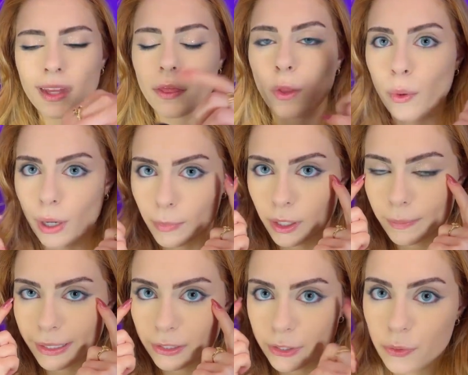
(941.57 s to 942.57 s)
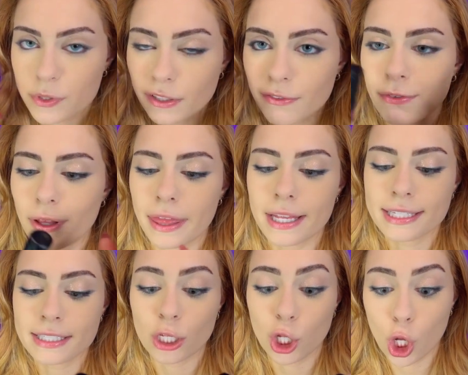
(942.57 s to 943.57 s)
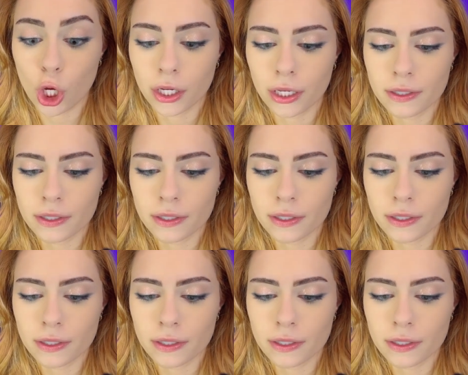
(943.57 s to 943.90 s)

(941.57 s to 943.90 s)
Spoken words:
The one I'm going to be using for this look